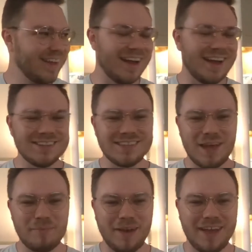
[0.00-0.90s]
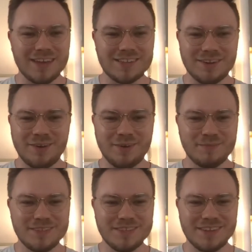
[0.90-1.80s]
I sat my ass at home.
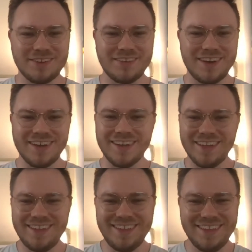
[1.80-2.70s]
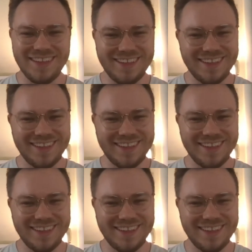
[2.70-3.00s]
So uh... uh,